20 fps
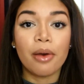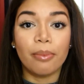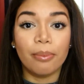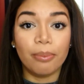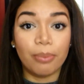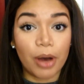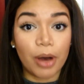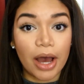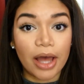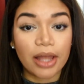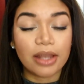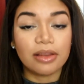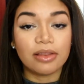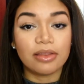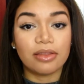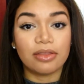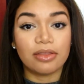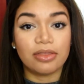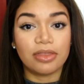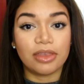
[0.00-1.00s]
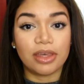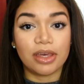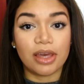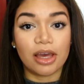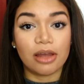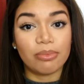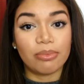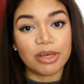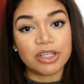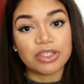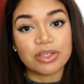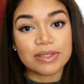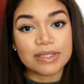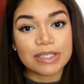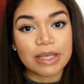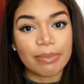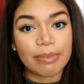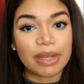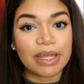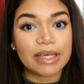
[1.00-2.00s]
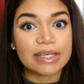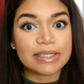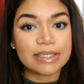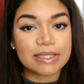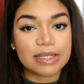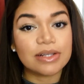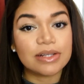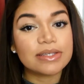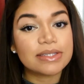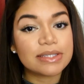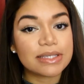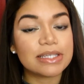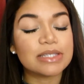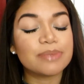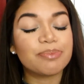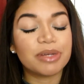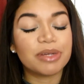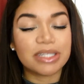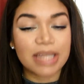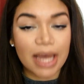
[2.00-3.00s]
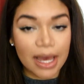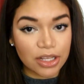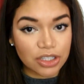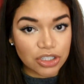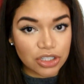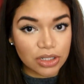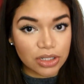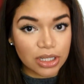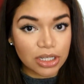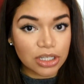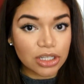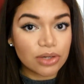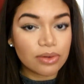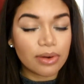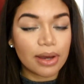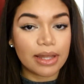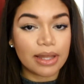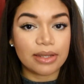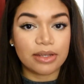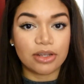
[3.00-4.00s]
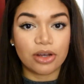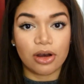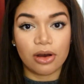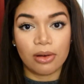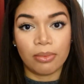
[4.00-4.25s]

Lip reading: but the admissions committee still sees potential in you, and